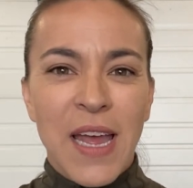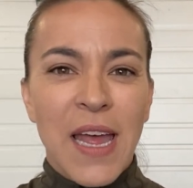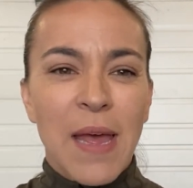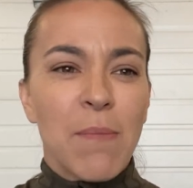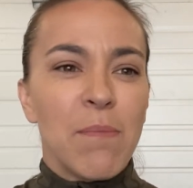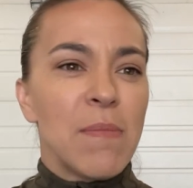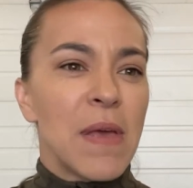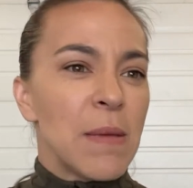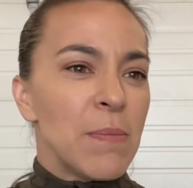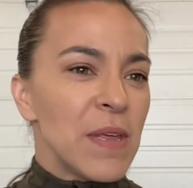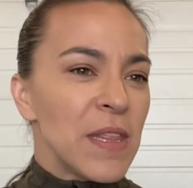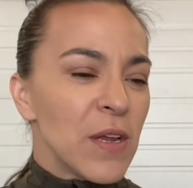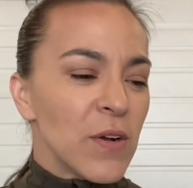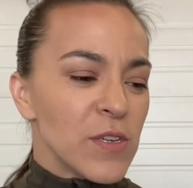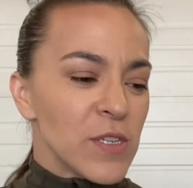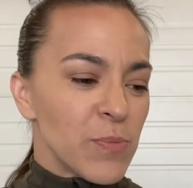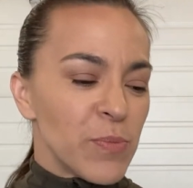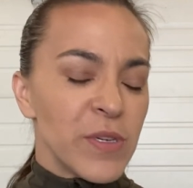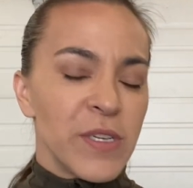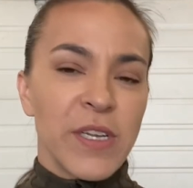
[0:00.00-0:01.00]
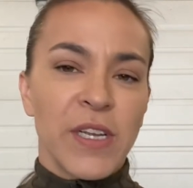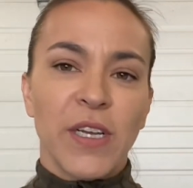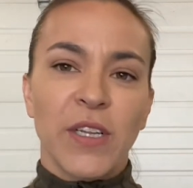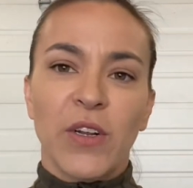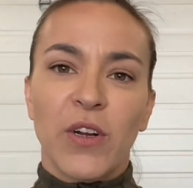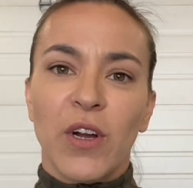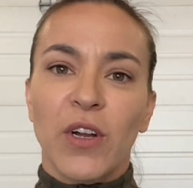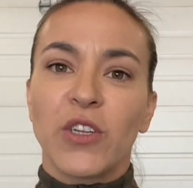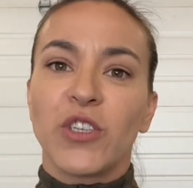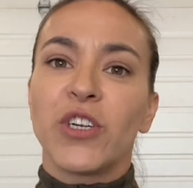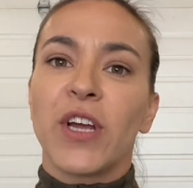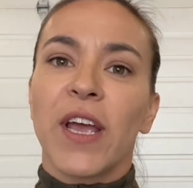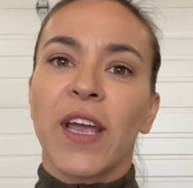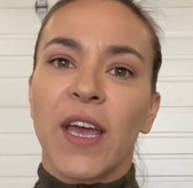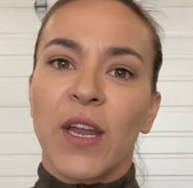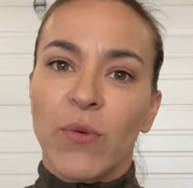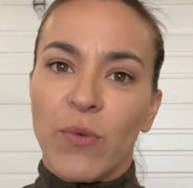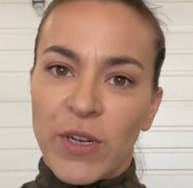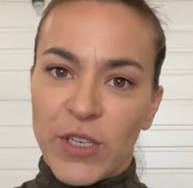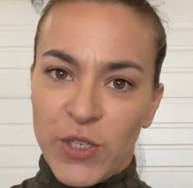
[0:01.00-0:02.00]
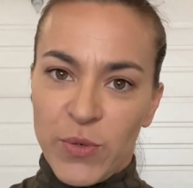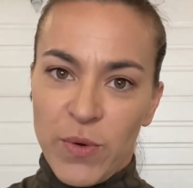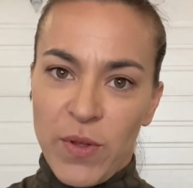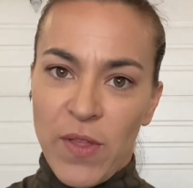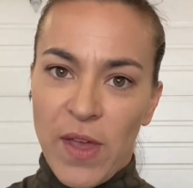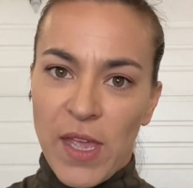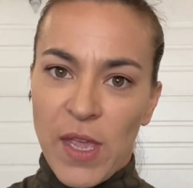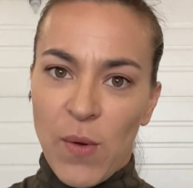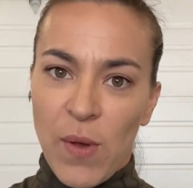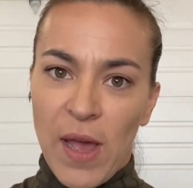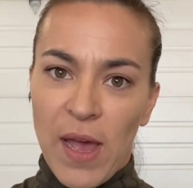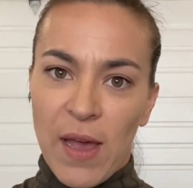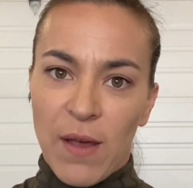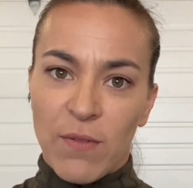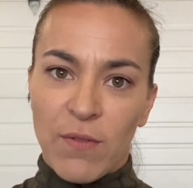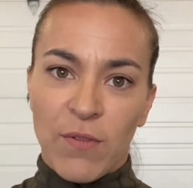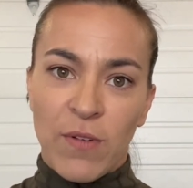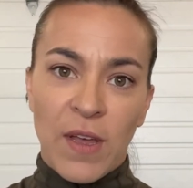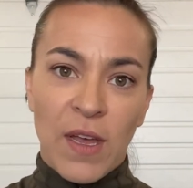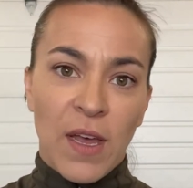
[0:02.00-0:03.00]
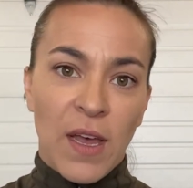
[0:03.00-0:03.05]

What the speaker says: maybe there's a particular check-in ritual that you have.